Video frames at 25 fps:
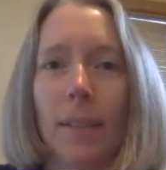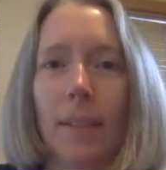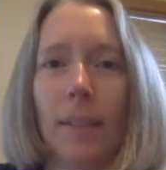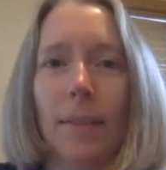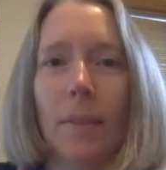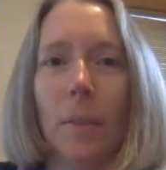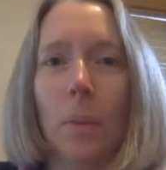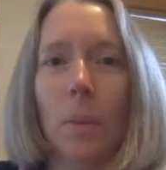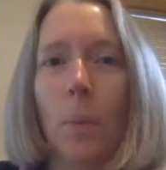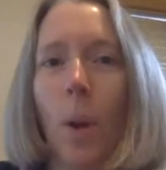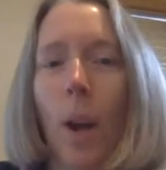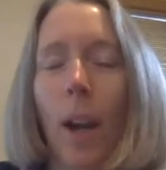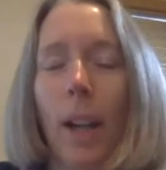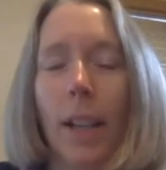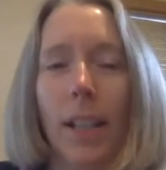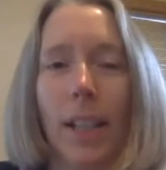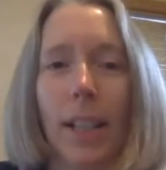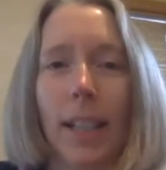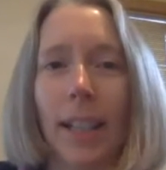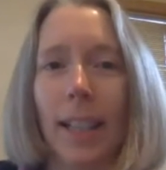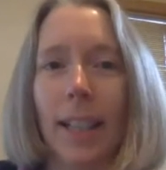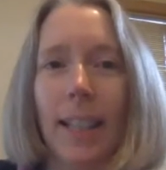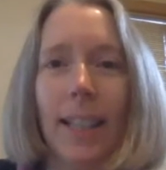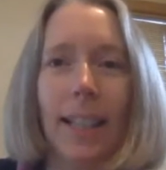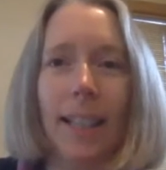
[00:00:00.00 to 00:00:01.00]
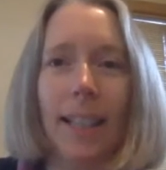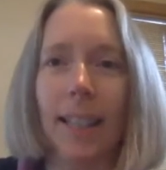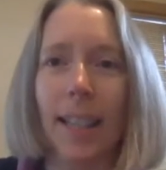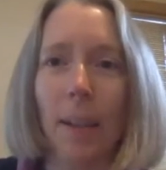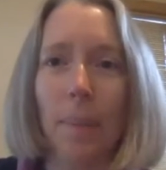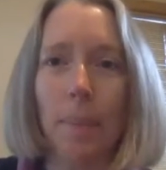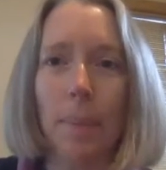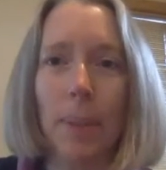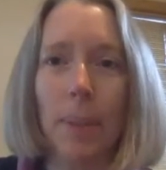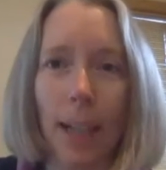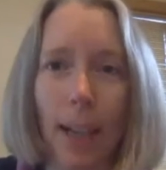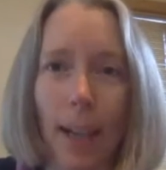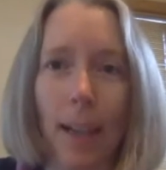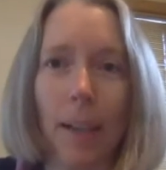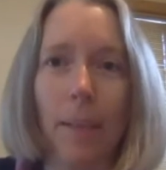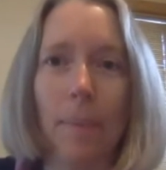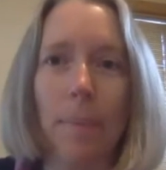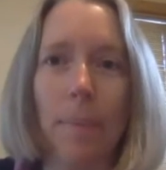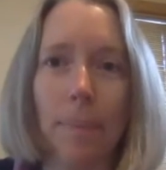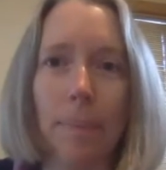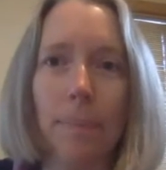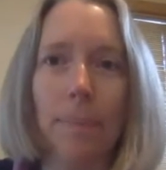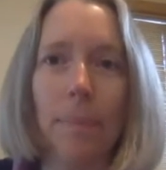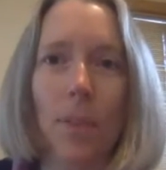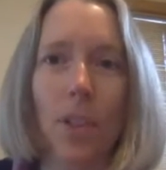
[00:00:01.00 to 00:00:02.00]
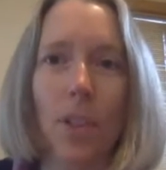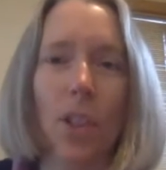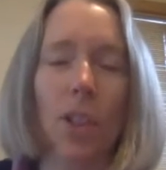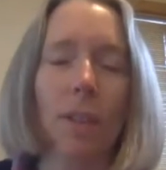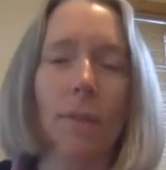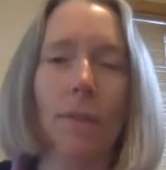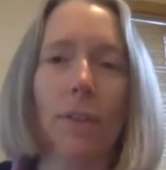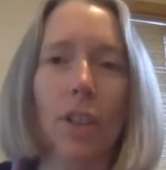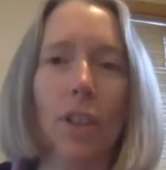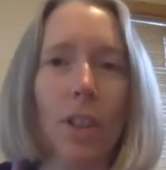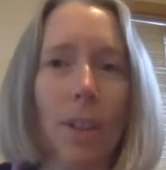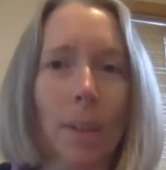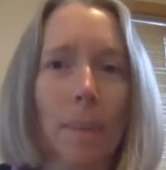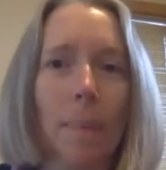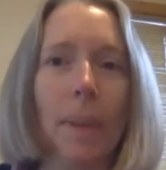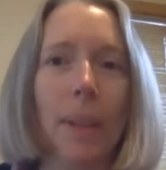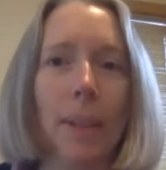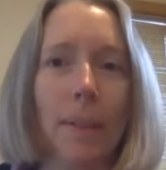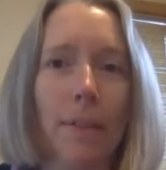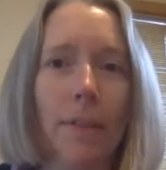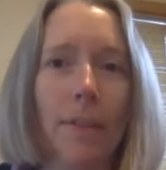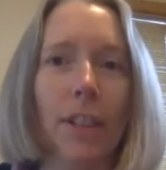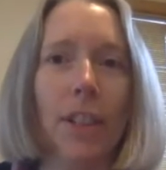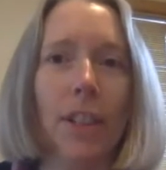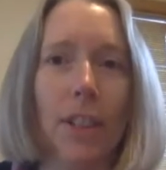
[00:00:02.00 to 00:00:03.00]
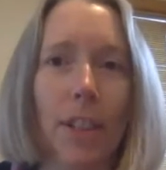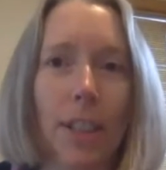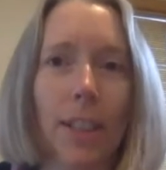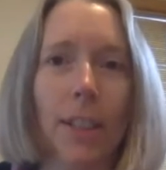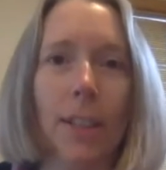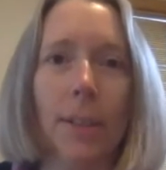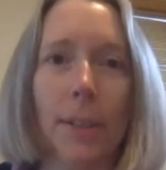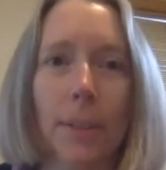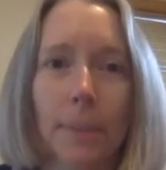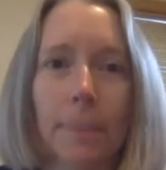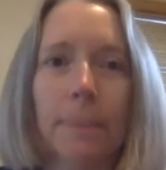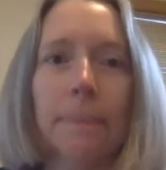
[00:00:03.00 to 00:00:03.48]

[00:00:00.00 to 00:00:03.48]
watch it at the same time, just for something fun to do.